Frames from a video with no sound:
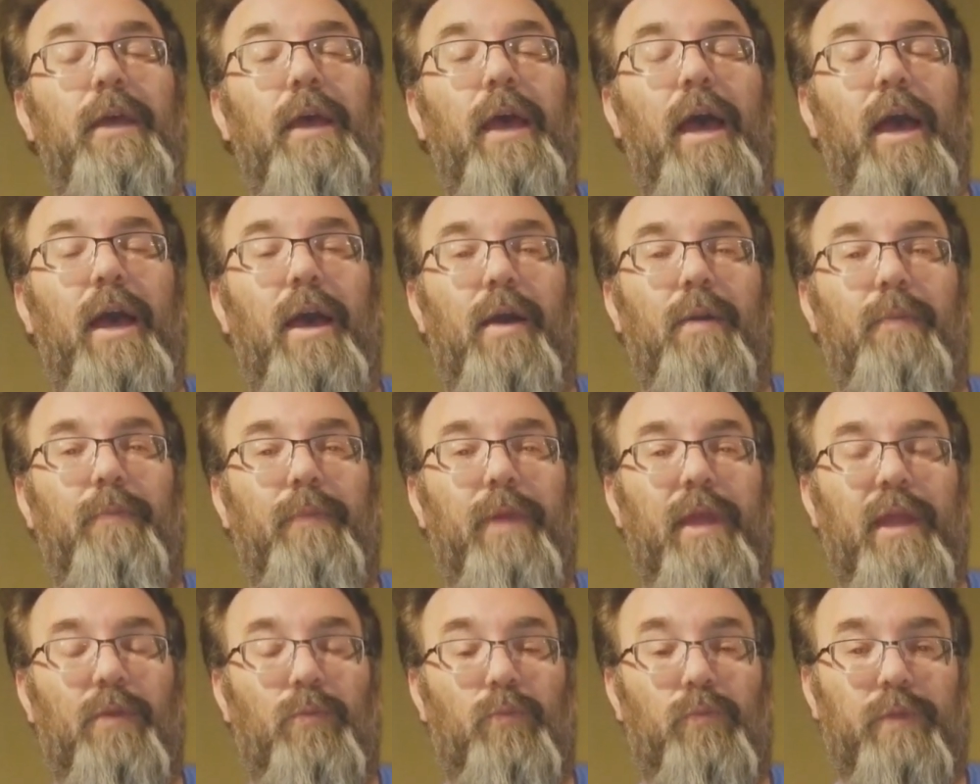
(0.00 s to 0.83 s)
and
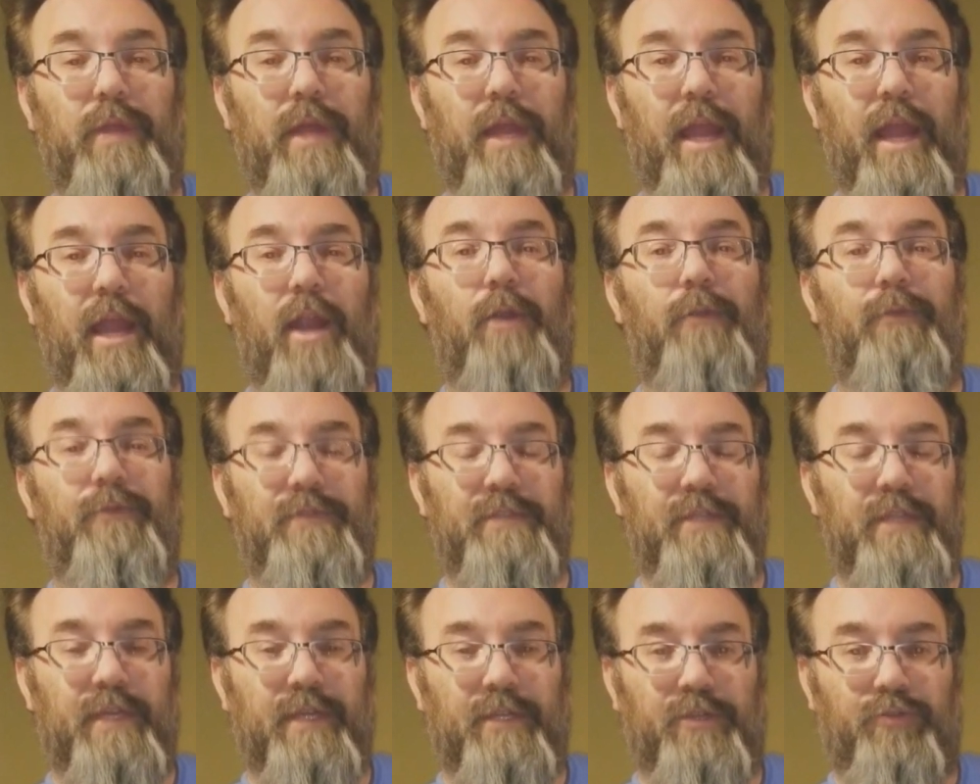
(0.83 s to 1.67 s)

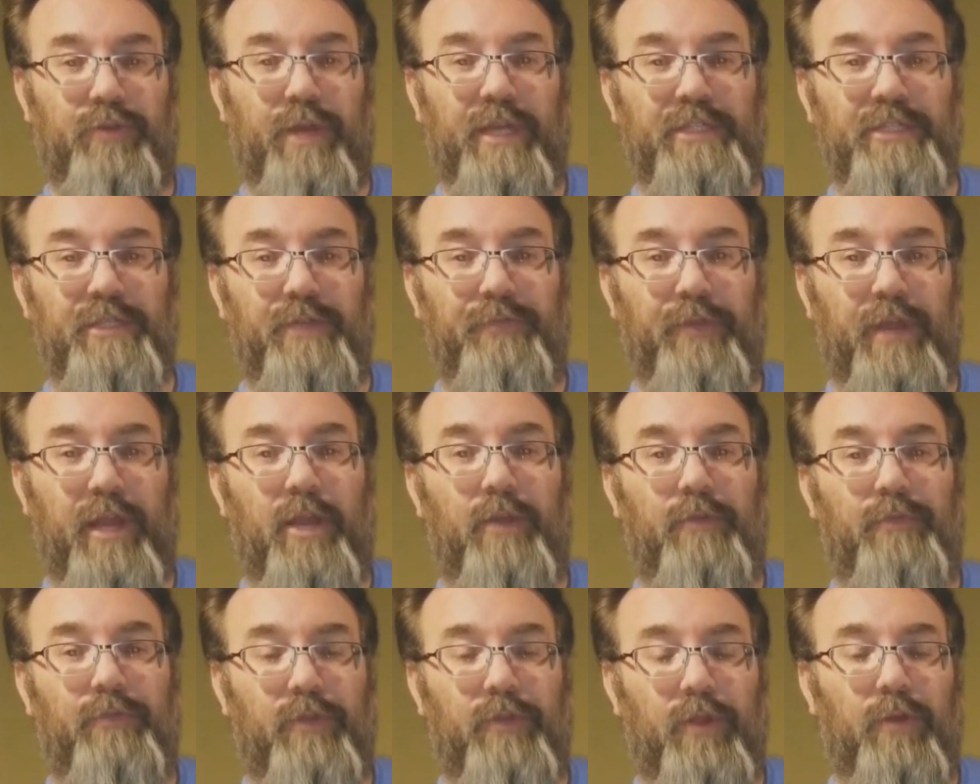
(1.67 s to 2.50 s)
the direction of
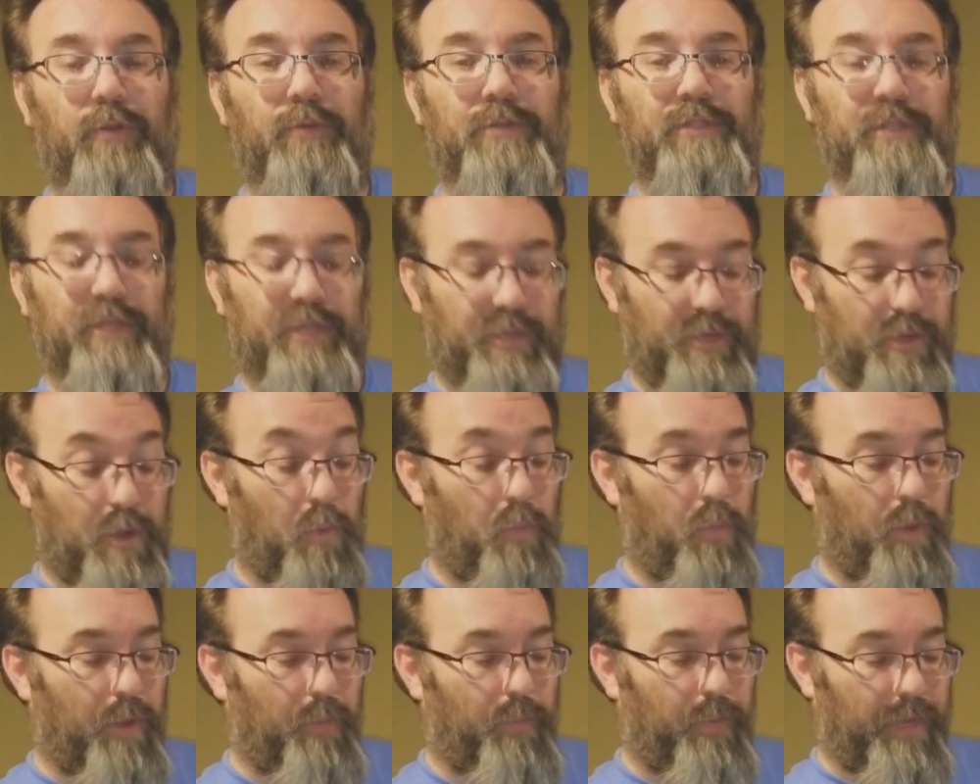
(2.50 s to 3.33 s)
airflow, so that you know
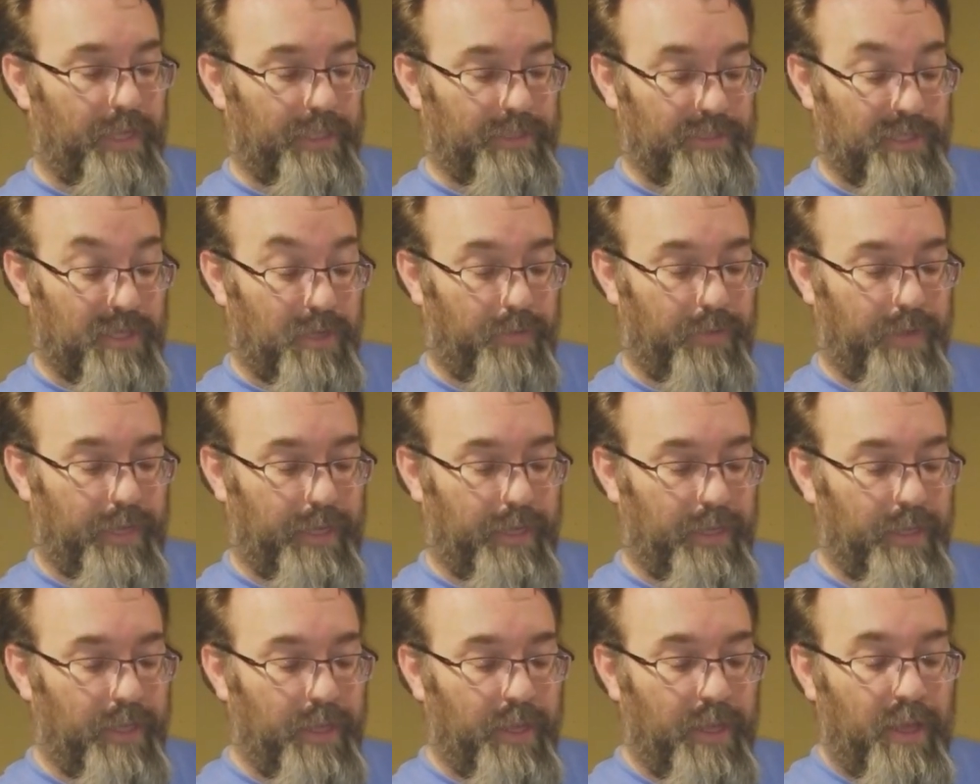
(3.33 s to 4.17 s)
what way it's going.